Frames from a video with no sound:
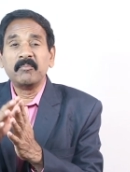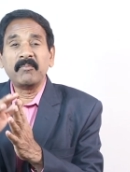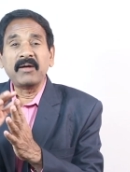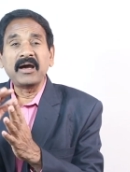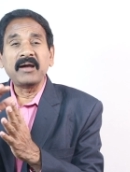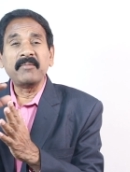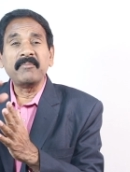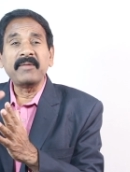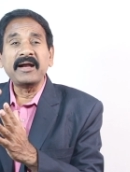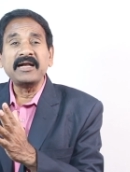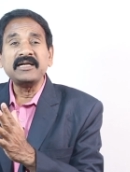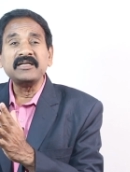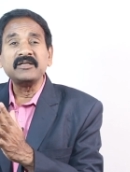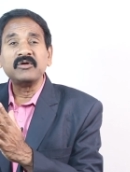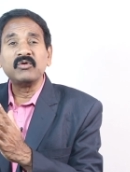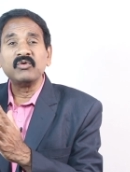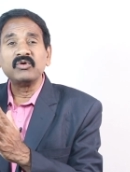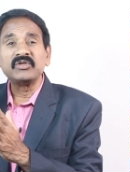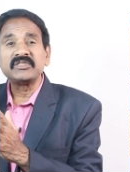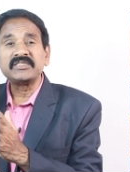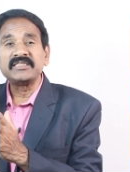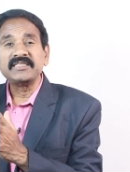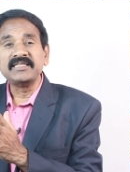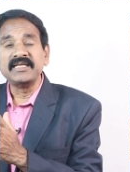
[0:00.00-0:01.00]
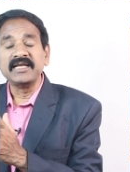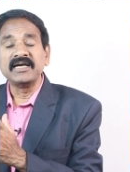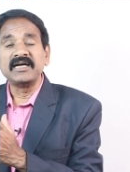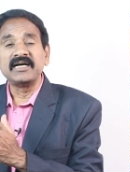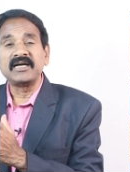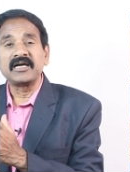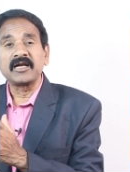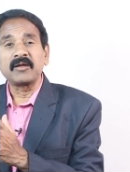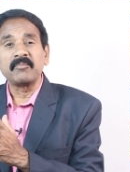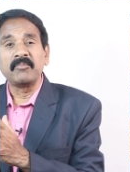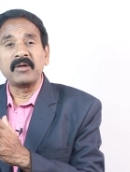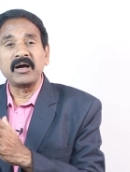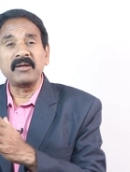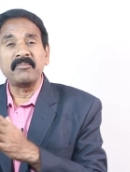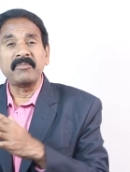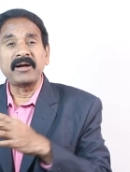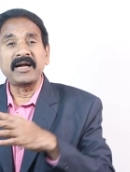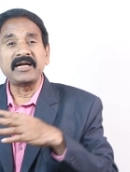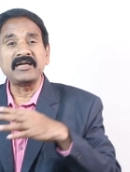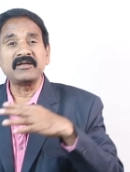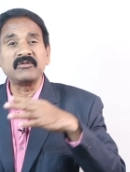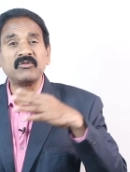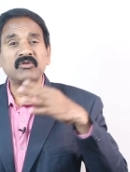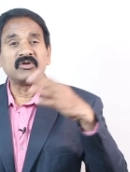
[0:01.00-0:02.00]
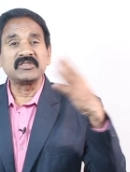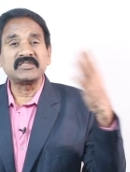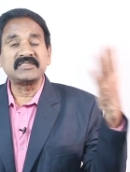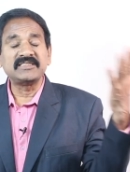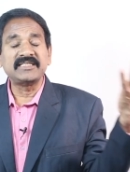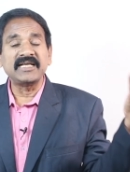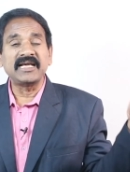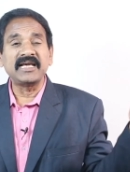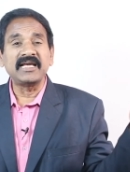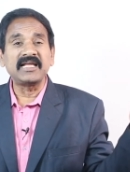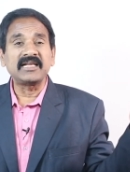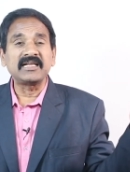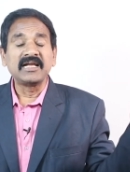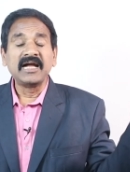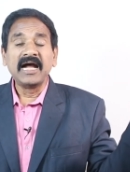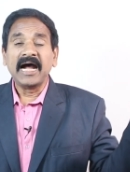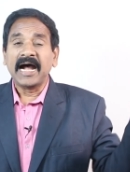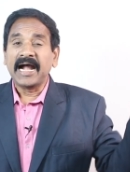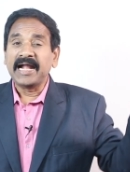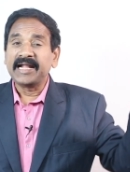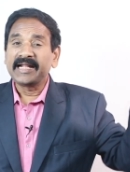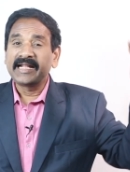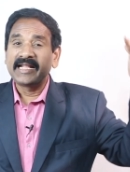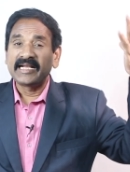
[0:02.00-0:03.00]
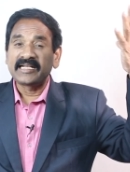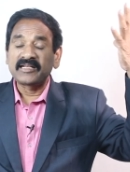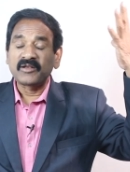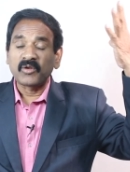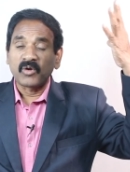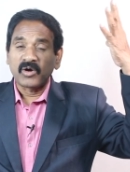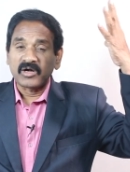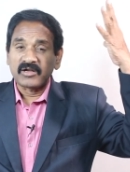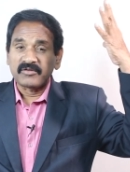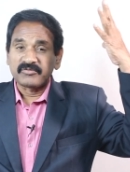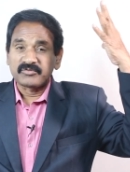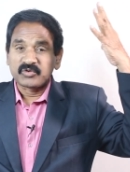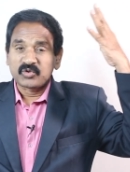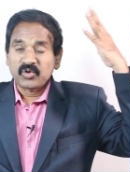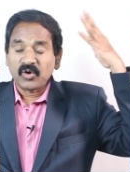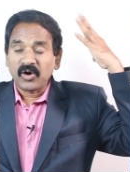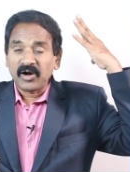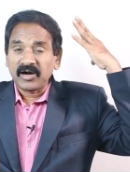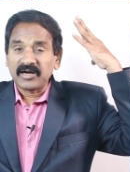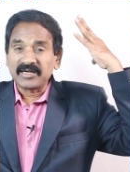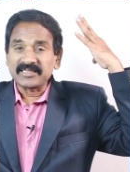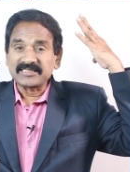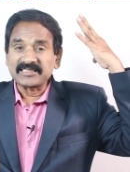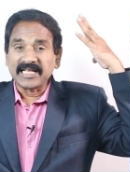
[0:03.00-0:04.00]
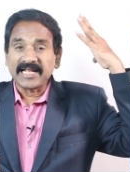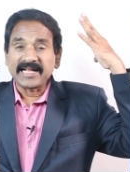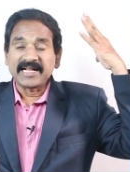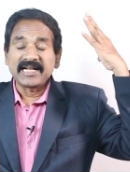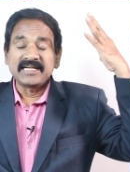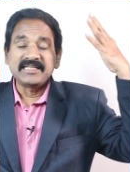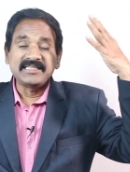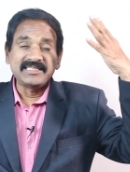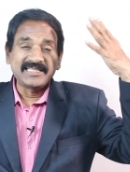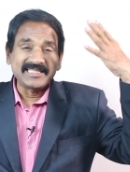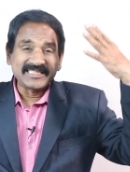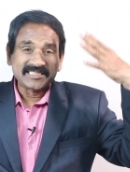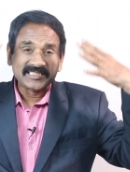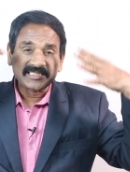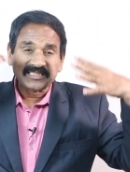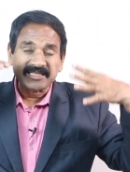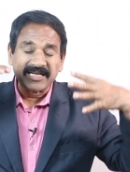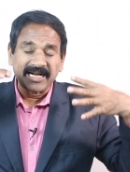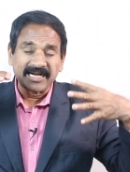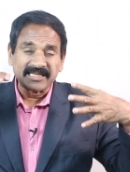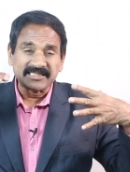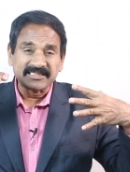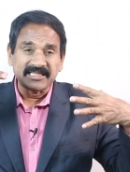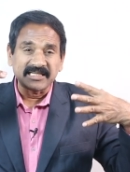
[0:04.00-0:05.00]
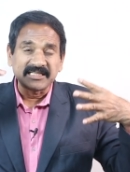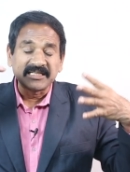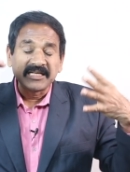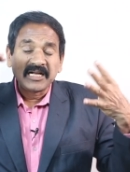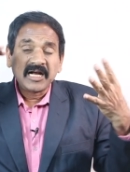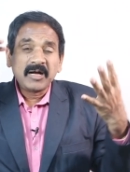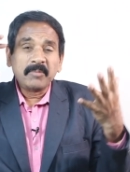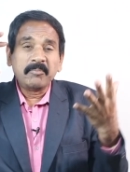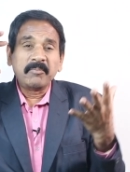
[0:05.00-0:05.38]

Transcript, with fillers: my mind goes here, my mind goes there, I get a lot of thoughts, I get distracted,